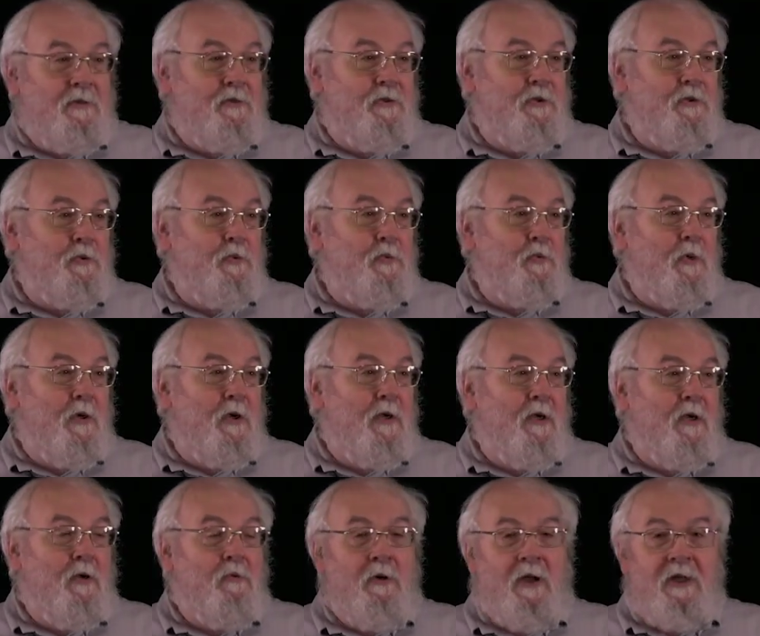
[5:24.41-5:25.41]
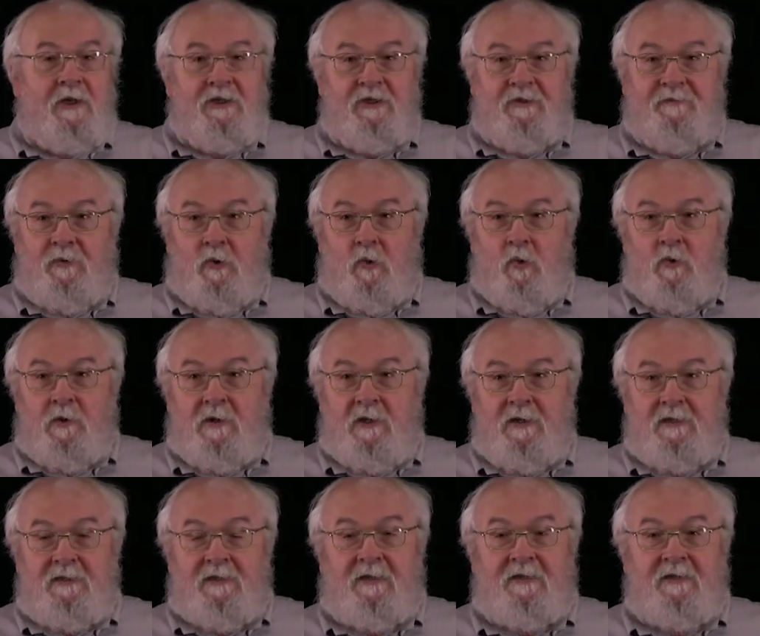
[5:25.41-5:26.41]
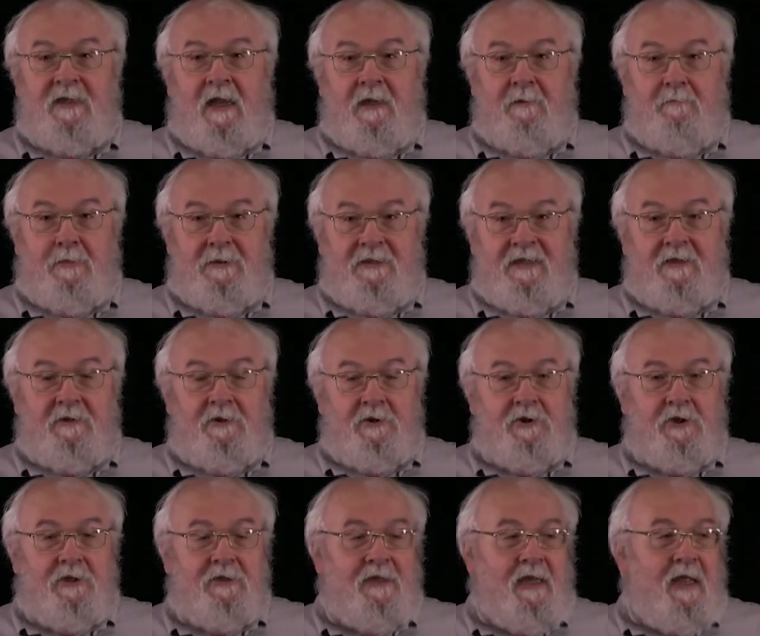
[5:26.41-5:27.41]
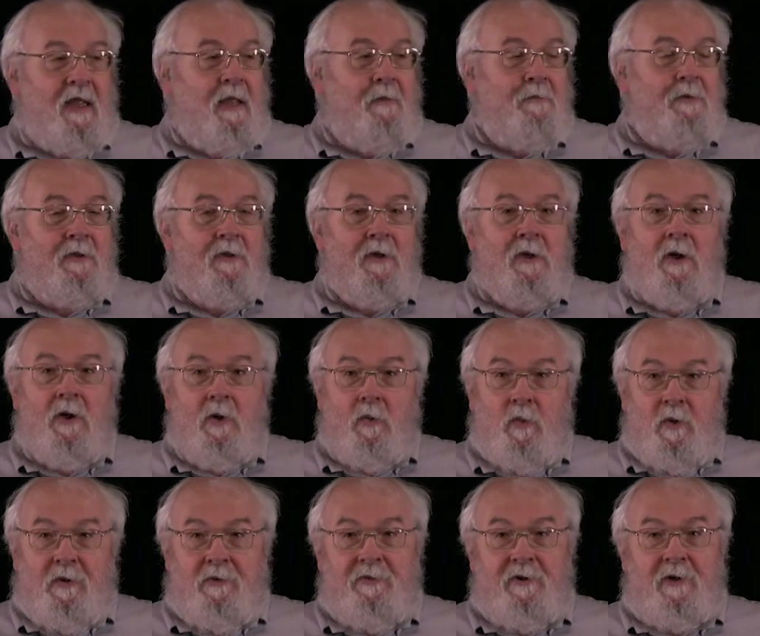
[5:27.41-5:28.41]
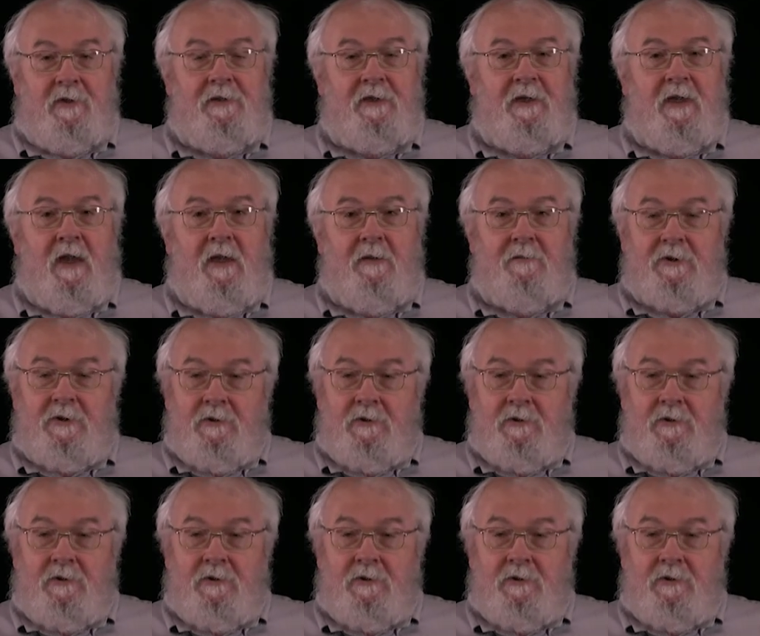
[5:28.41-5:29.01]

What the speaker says: to arrange for all these exact percentages to happen with 30 games.